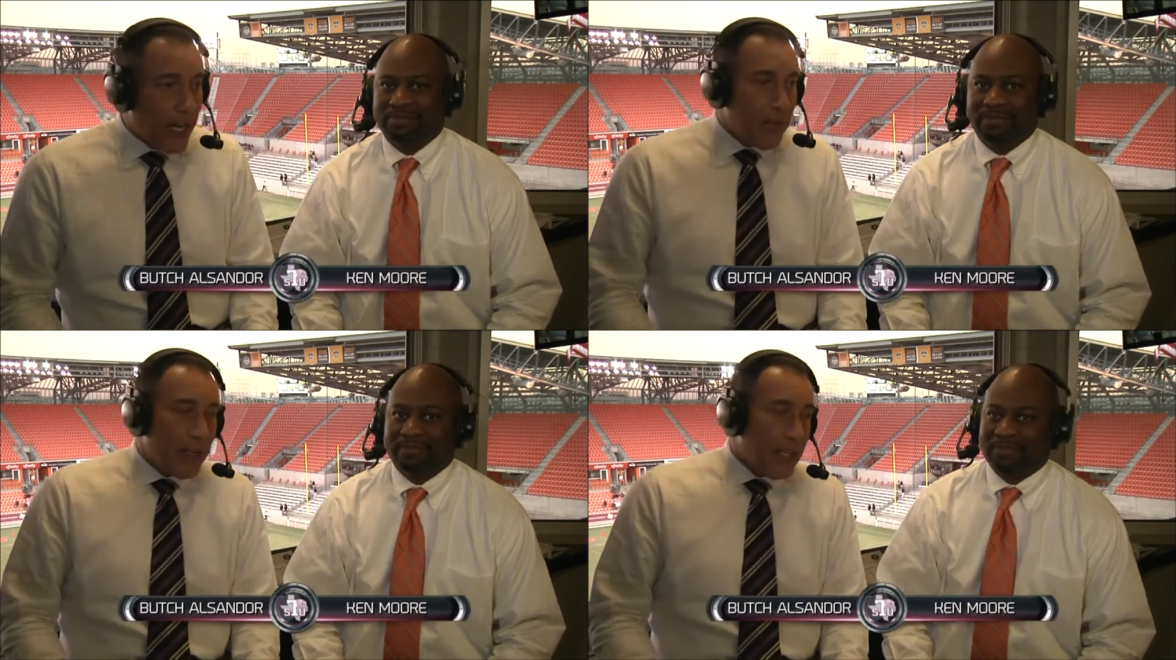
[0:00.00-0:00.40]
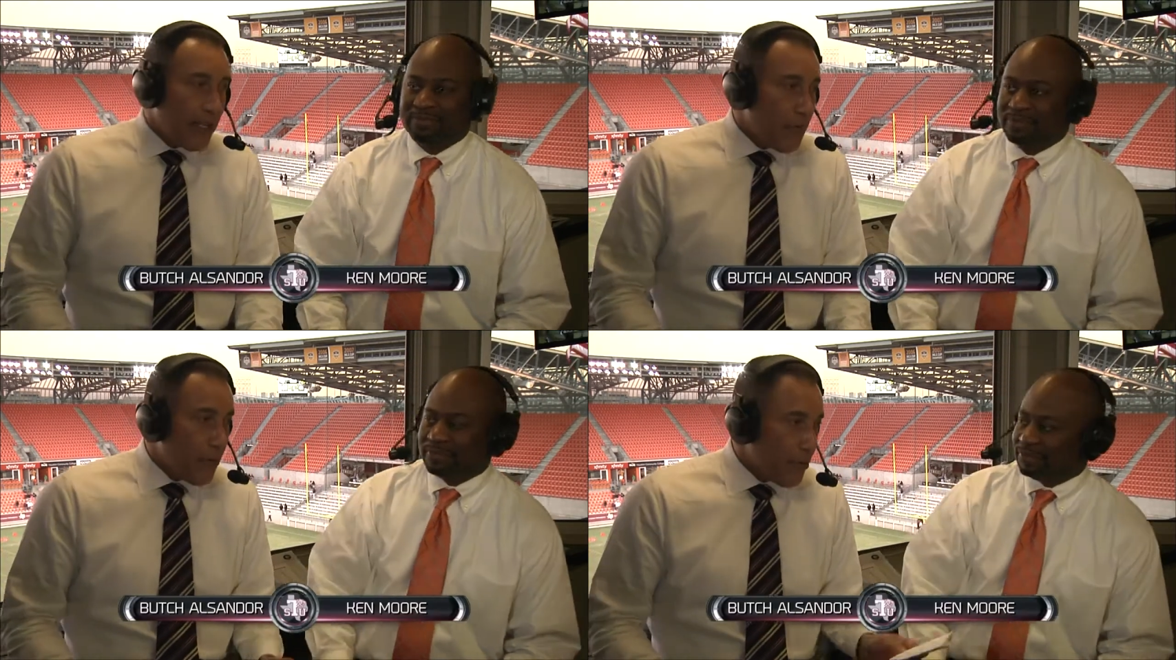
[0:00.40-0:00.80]
Speaker 1: but like
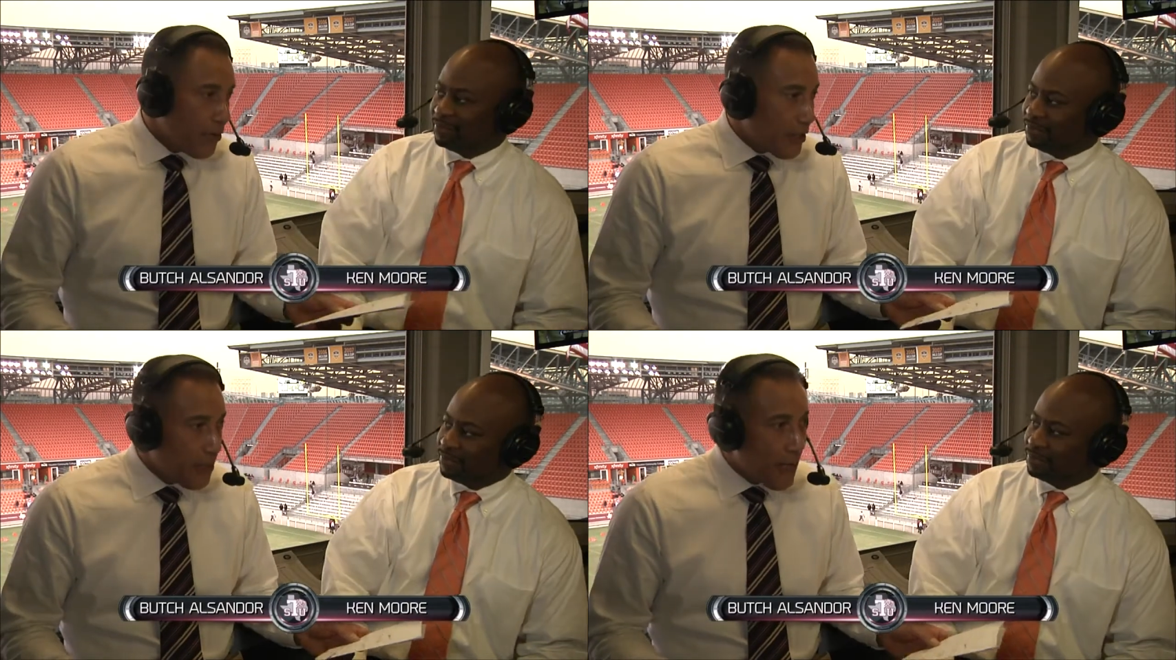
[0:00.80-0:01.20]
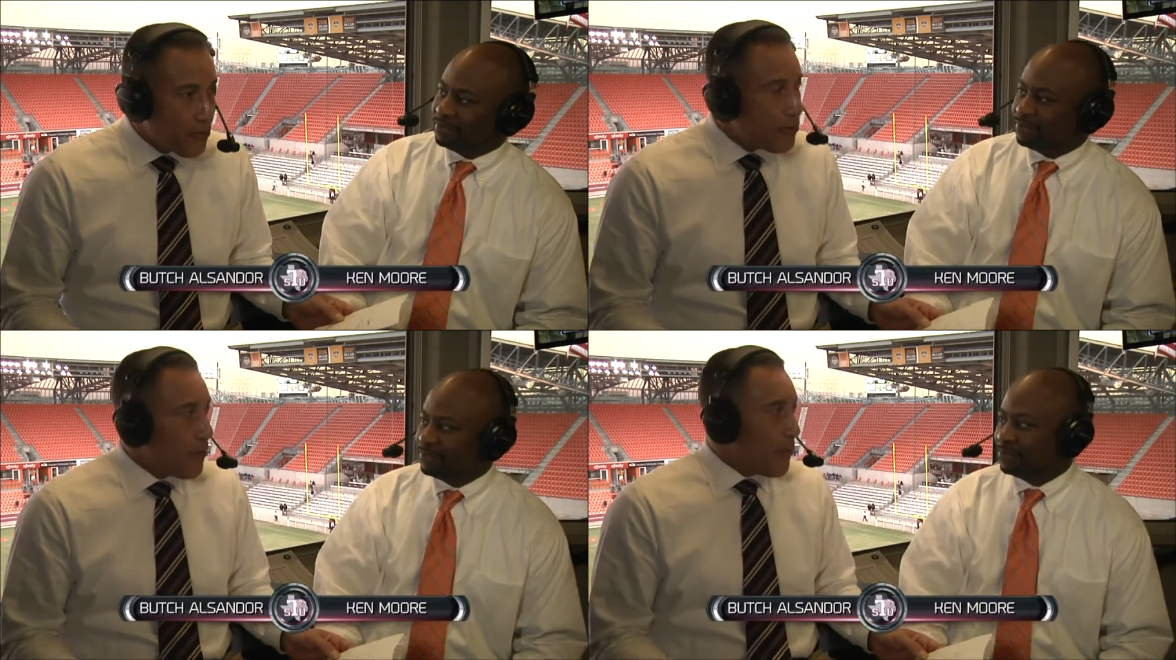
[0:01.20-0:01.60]
we were talking about
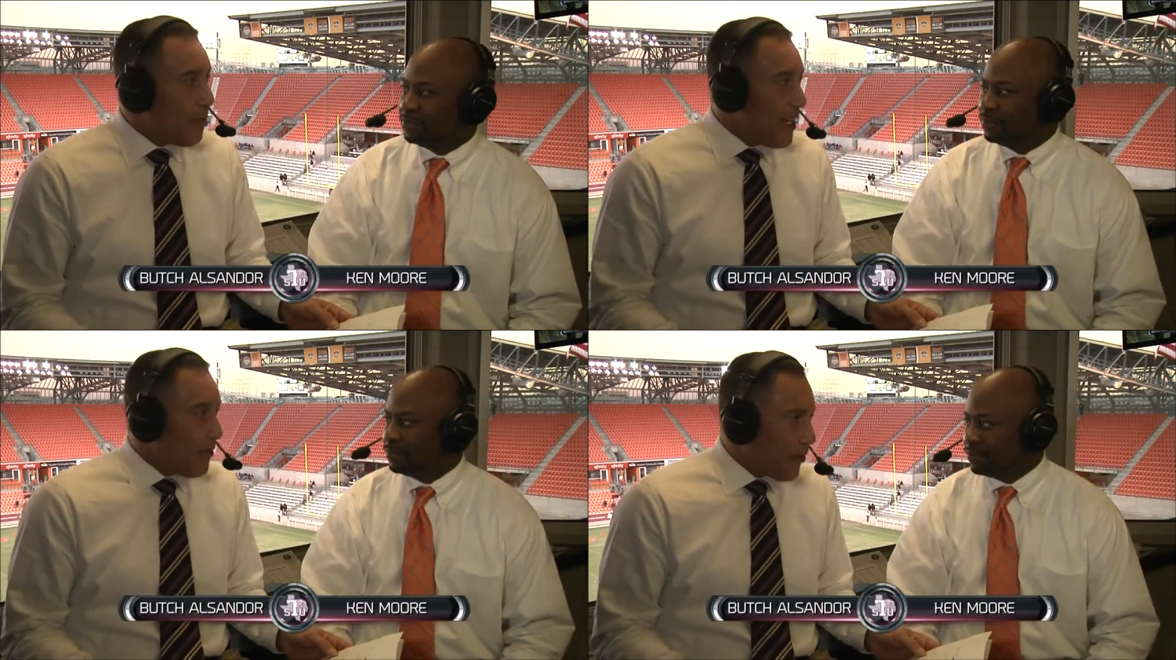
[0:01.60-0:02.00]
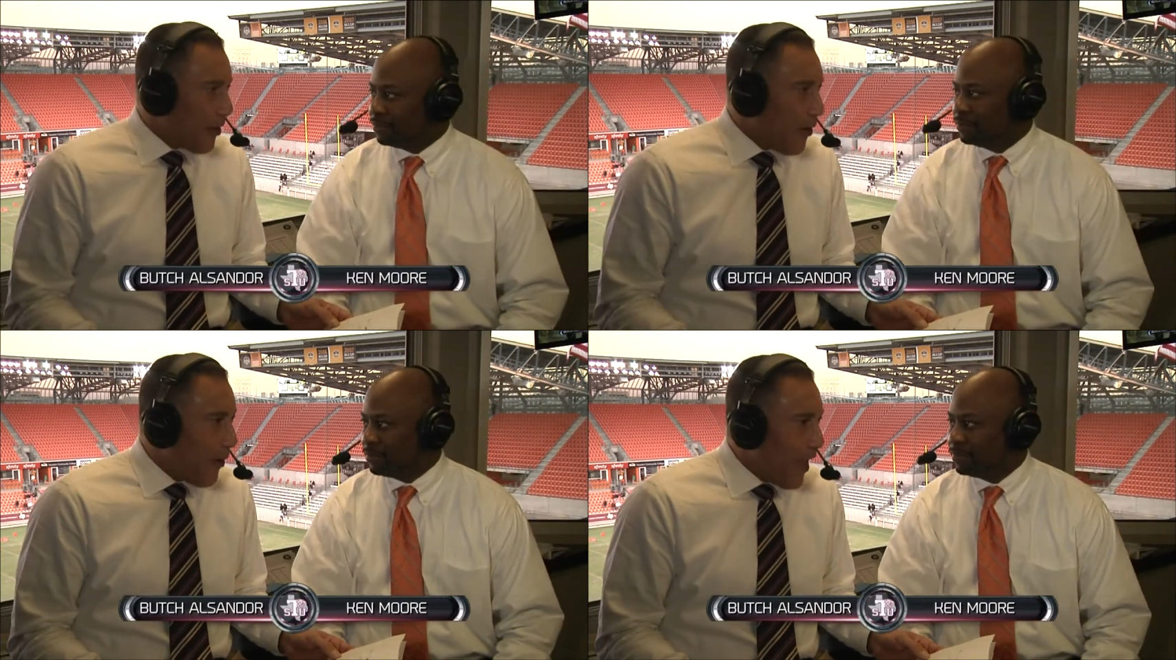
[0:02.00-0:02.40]
just a few minutes
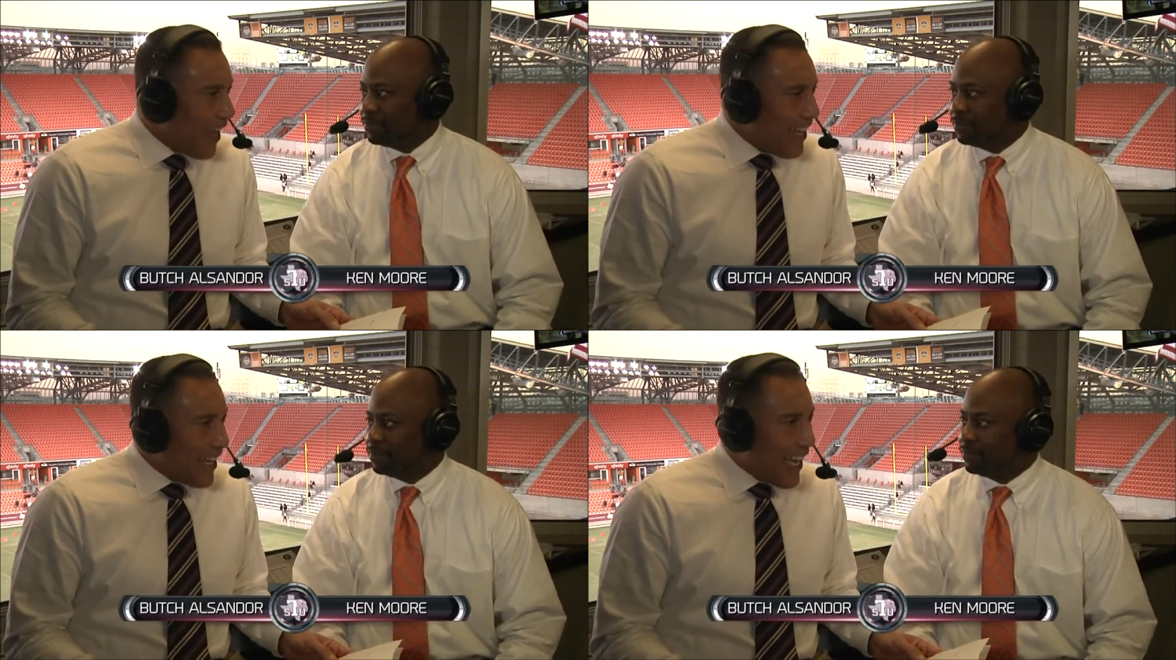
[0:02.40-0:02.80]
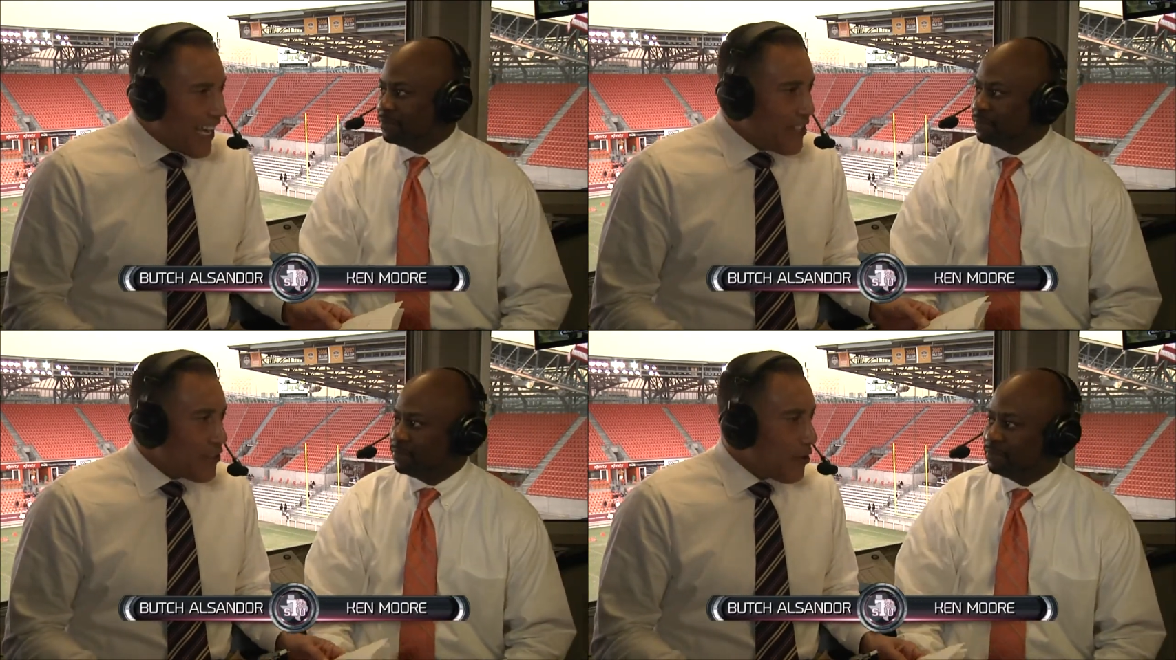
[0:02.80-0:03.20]
ago,
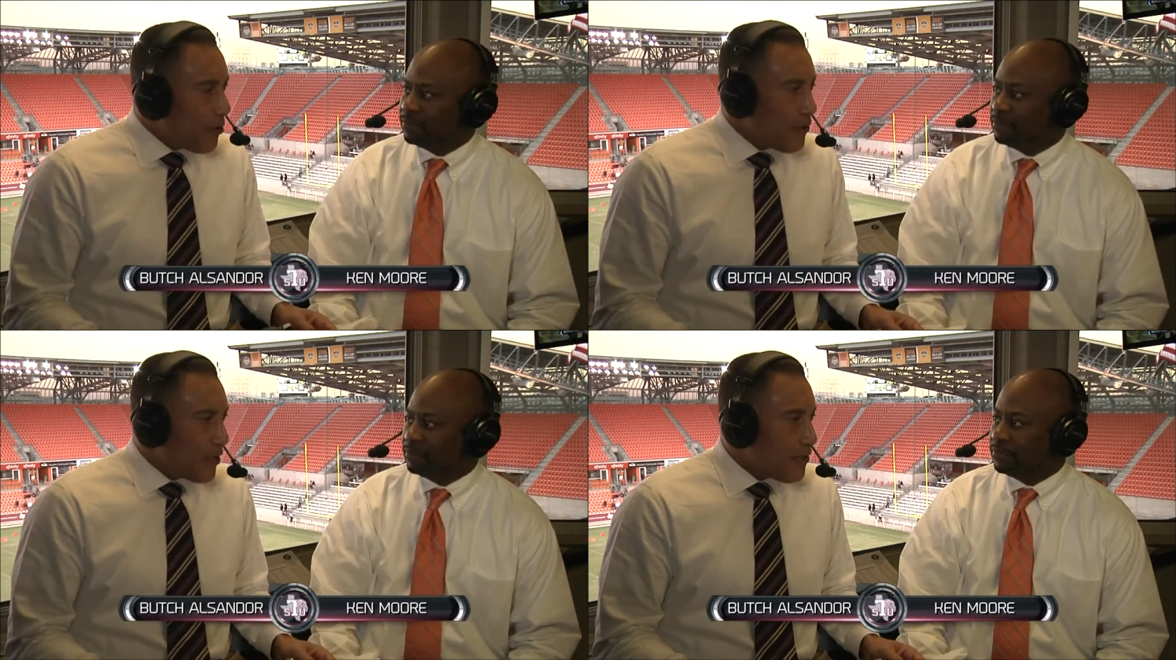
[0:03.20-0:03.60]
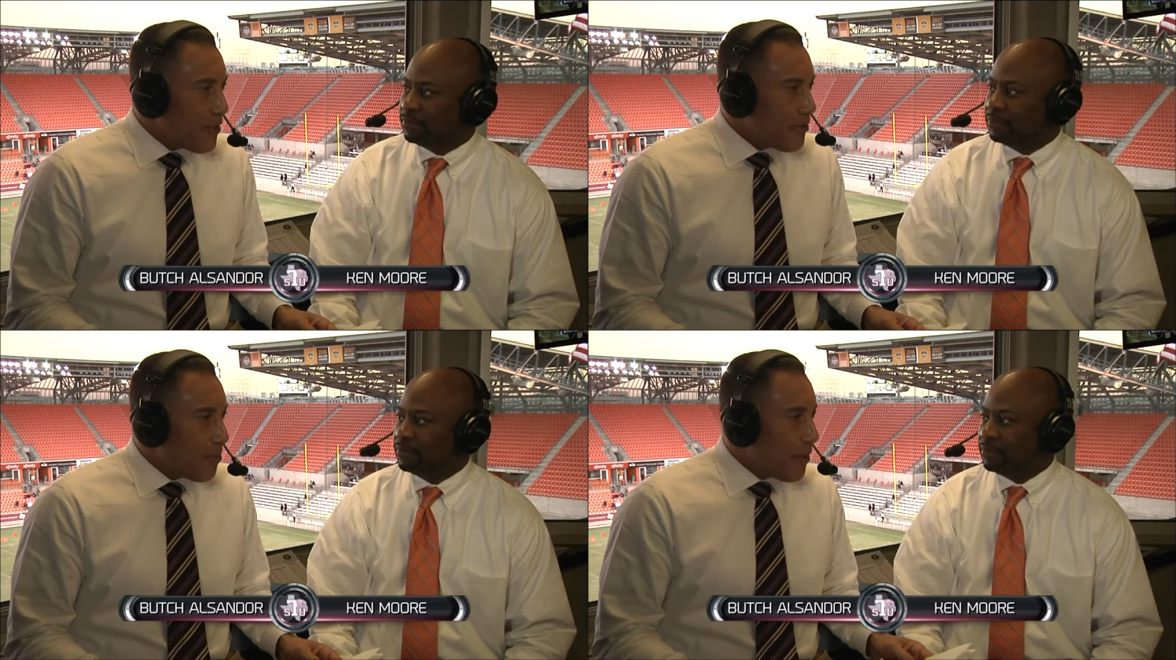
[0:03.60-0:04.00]
it's a losing
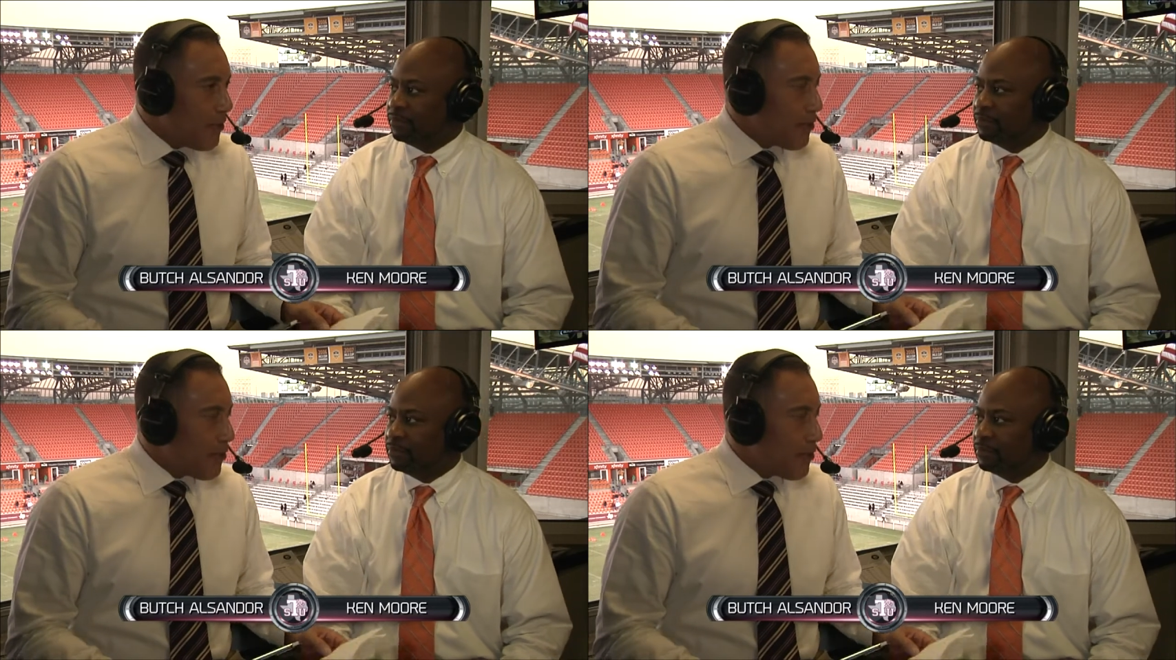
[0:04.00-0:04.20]
season, but it's